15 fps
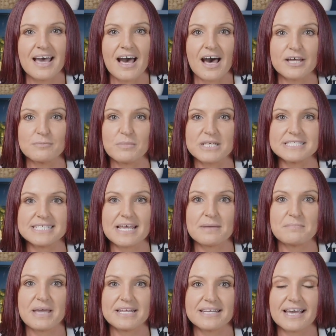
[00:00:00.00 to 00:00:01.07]
On Monday,
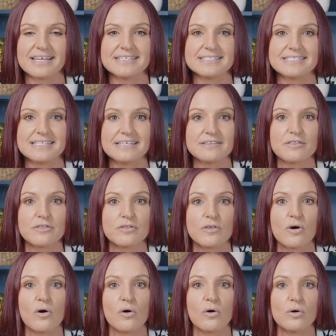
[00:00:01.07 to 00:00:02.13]
May 19th, the
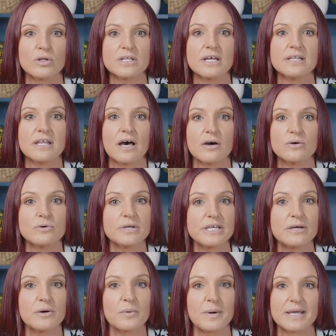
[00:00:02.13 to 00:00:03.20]
Ho'ola Lahui
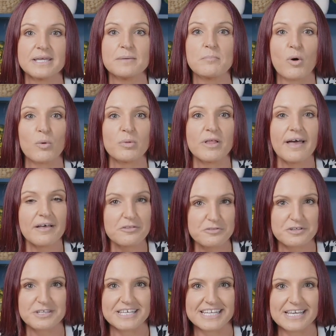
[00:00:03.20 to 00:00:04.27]
Hawaii Mobile Health
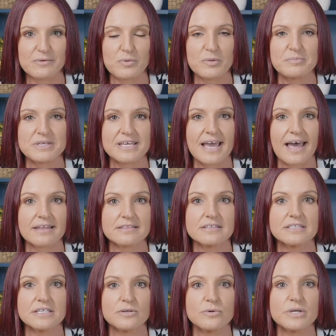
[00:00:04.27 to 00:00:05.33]
Clinic will be at the
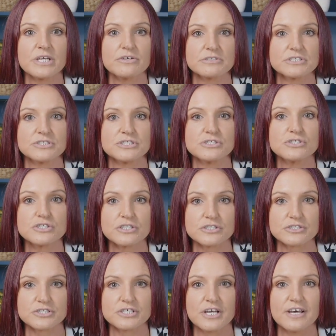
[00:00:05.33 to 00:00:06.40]
Lihui Christian
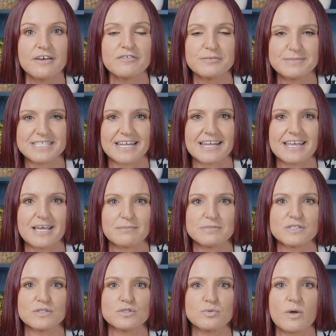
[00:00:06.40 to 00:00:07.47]
Church from 10 a.m.
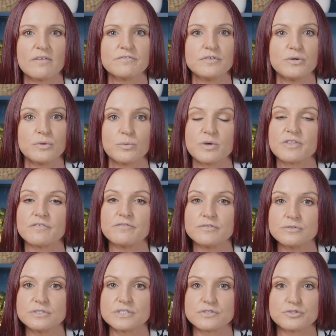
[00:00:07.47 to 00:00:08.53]
till 12 noon with a
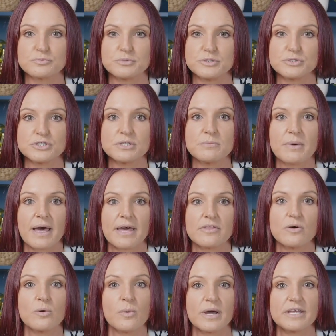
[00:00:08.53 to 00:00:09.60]
food distribution by the
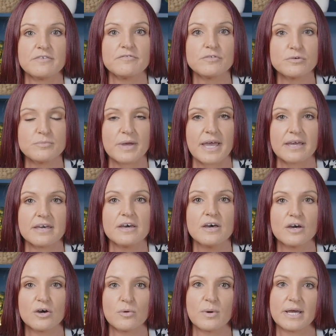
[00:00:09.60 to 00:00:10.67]
Hawaii Food Bank,
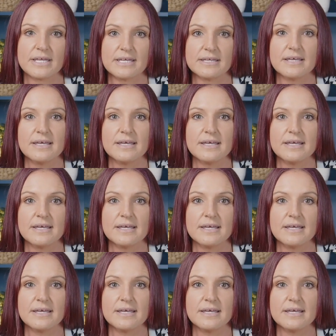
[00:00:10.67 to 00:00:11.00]
Kauai.